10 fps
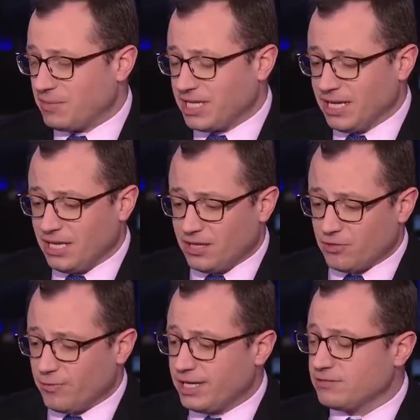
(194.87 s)
I mean,
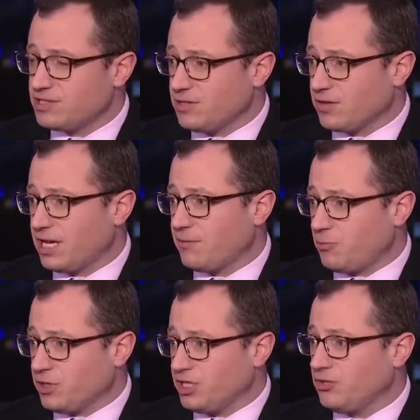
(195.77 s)
the records that are
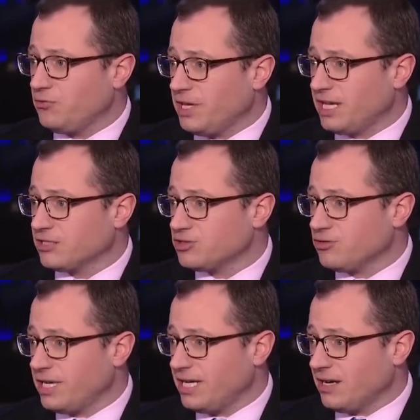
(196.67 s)
kept when you make a
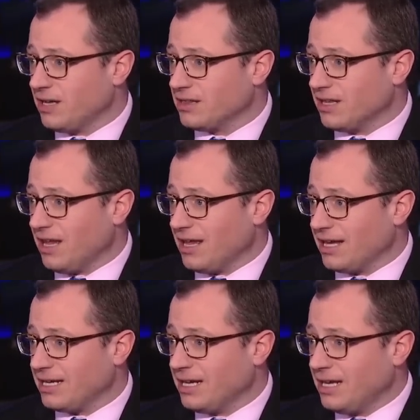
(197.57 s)
trade
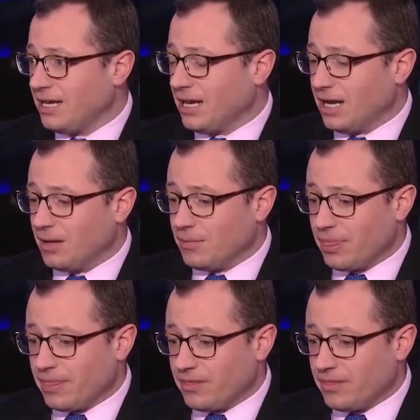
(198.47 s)
online, um,